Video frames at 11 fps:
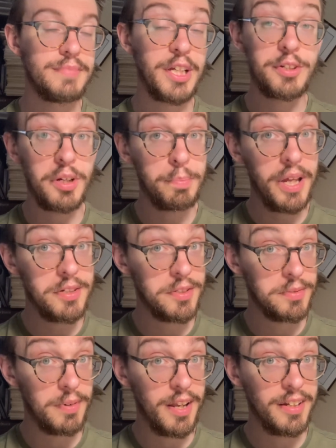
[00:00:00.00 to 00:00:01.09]
Make sure your pitch
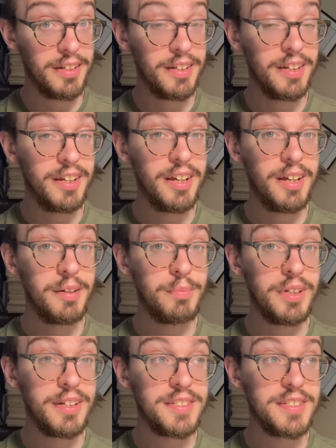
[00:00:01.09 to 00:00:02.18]
is right,
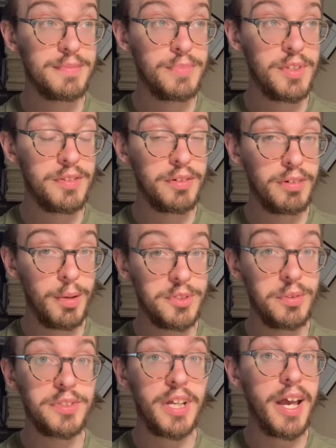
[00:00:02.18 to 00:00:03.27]
because the grub
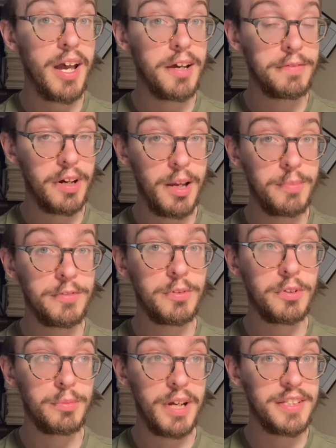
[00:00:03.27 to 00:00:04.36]
screws I have are
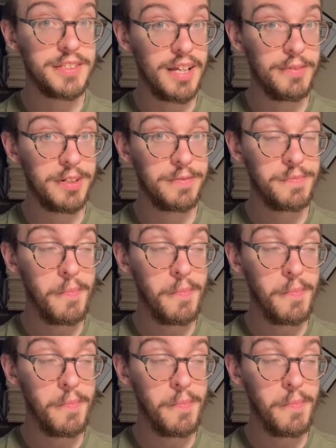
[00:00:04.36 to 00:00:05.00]
M4 by 7.